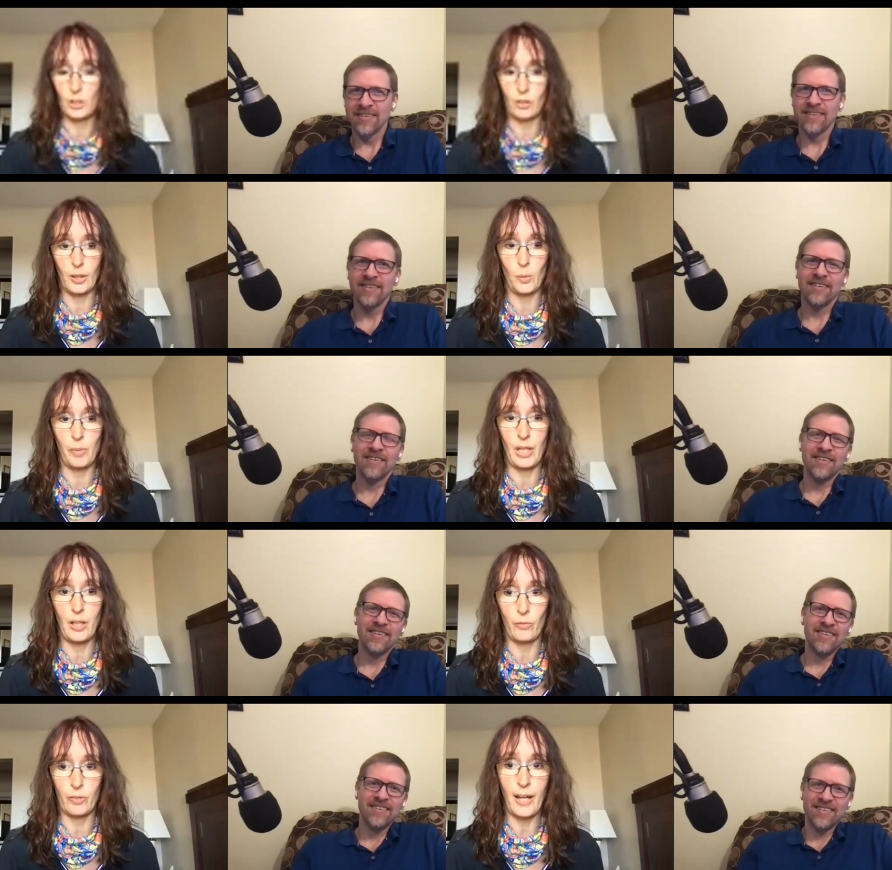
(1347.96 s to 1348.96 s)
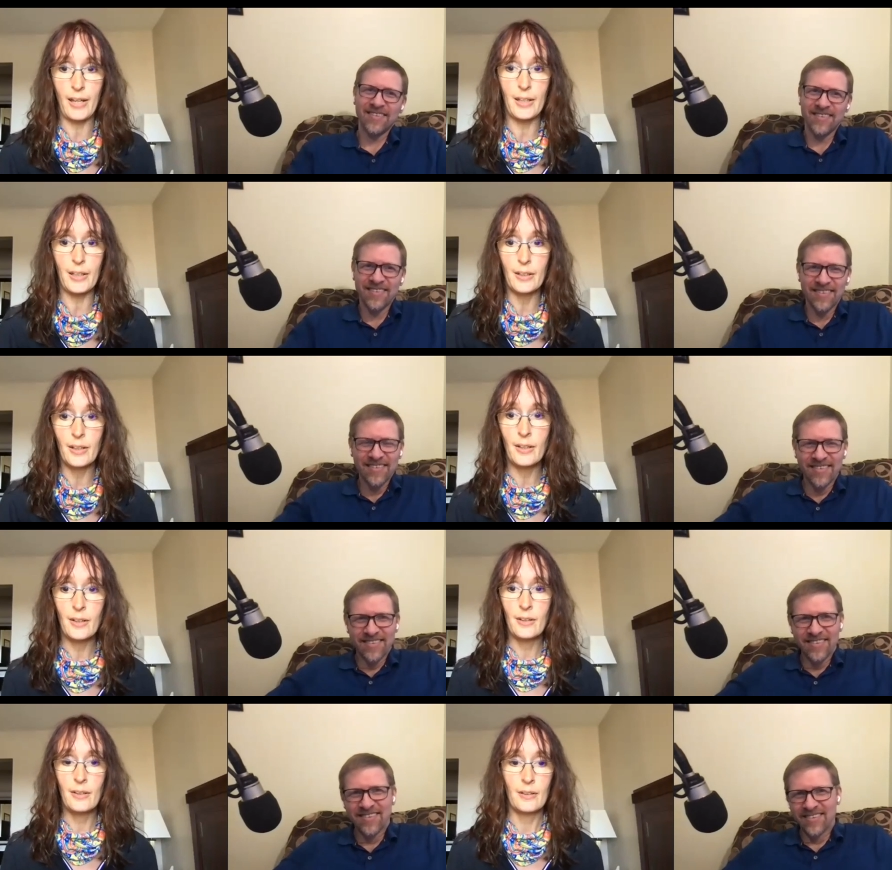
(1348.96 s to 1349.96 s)
Speaker 1: little bit overnight.
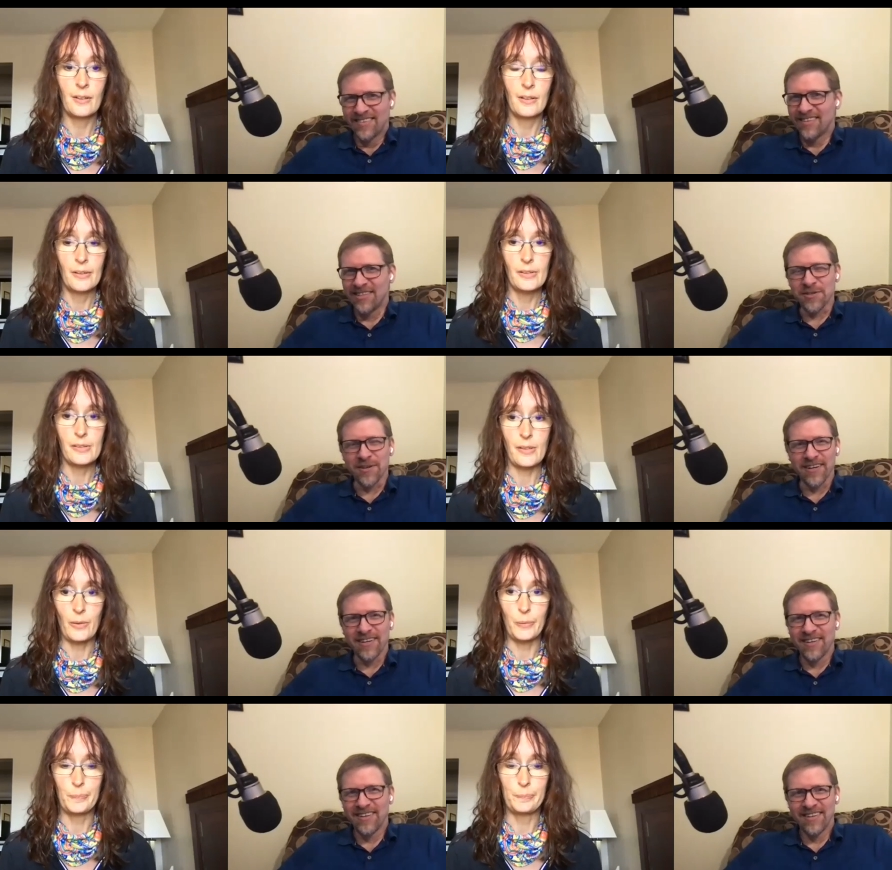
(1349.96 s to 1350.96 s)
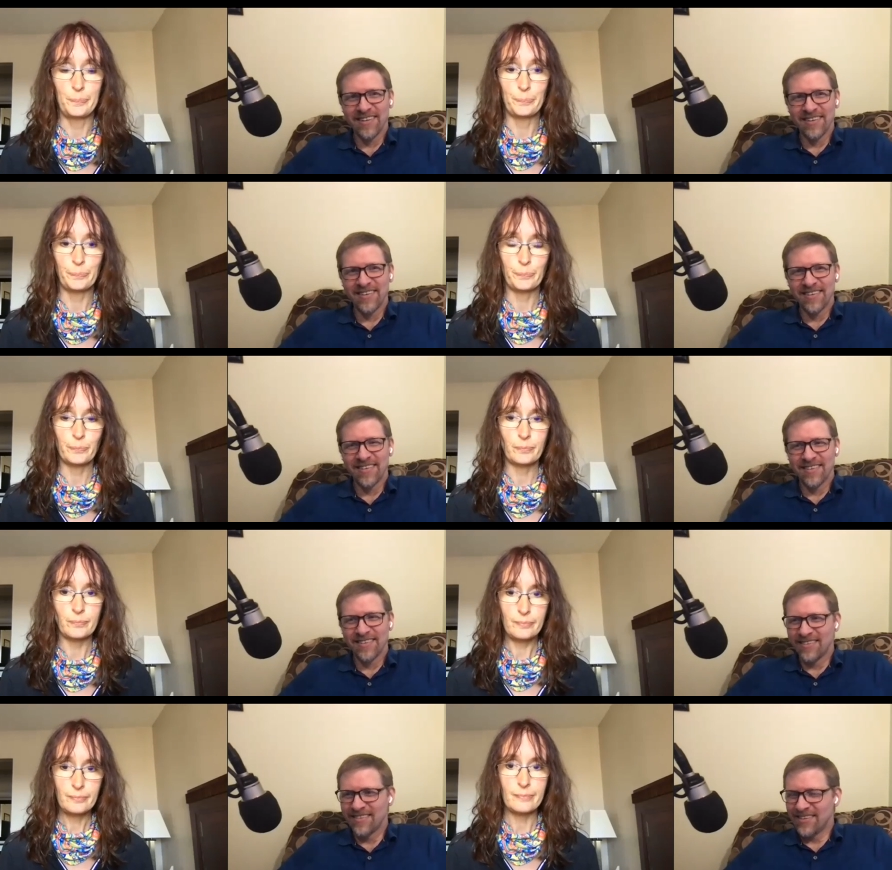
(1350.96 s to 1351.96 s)
Speaker 2: That's great. So,
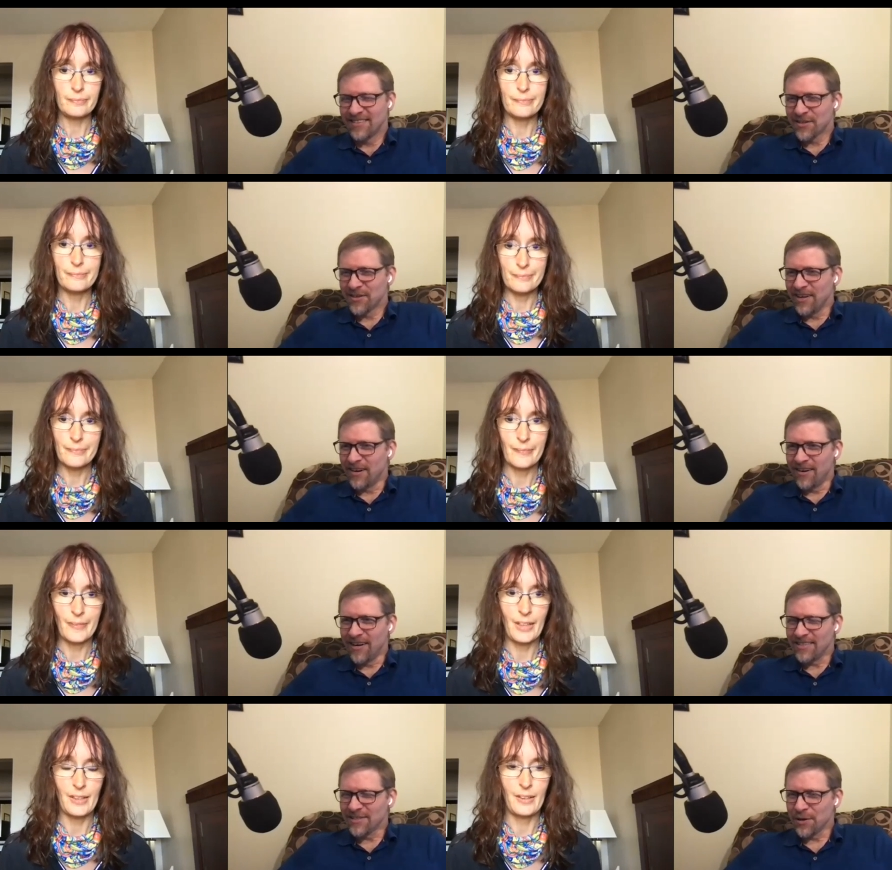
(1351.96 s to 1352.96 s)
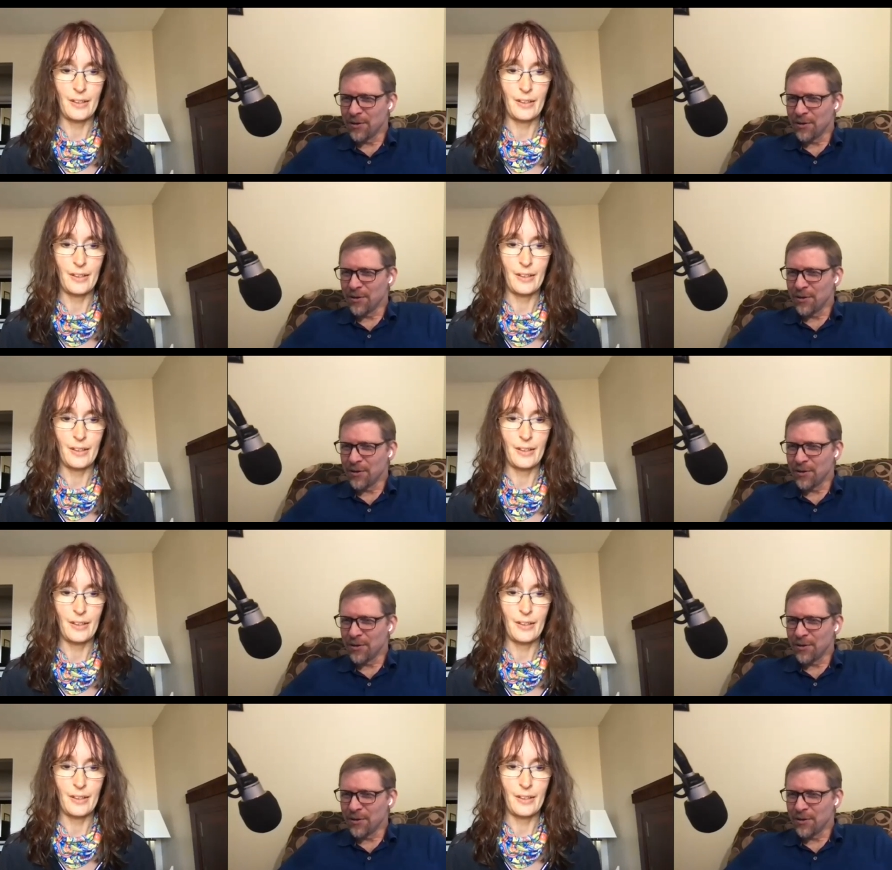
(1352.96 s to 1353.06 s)
that's great. All right. So